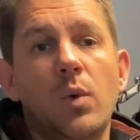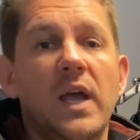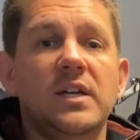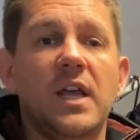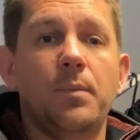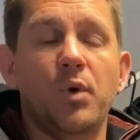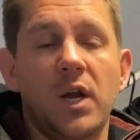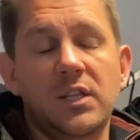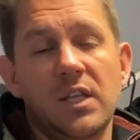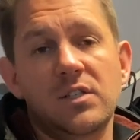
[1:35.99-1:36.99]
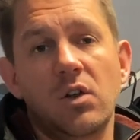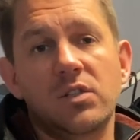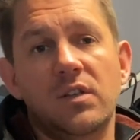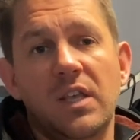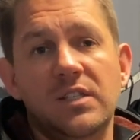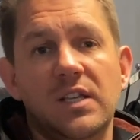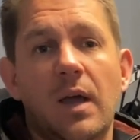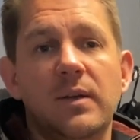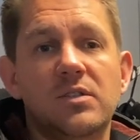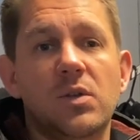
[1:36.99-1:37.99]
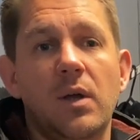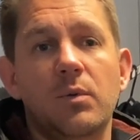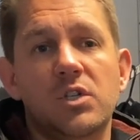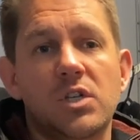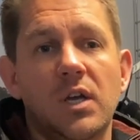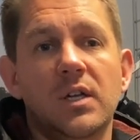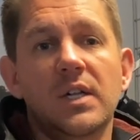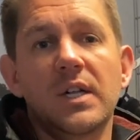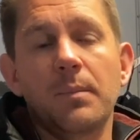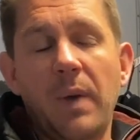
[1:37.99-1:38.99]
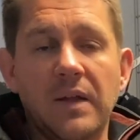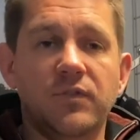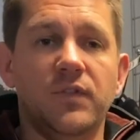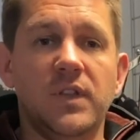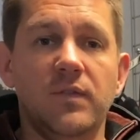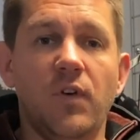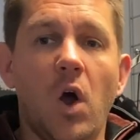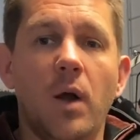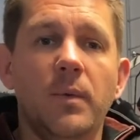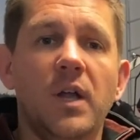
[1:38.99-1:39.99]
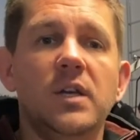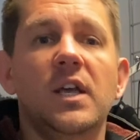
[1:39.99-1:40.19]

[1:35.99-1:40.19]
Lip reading: where neoprene, there's lots of things that go into it which are painful for the environment.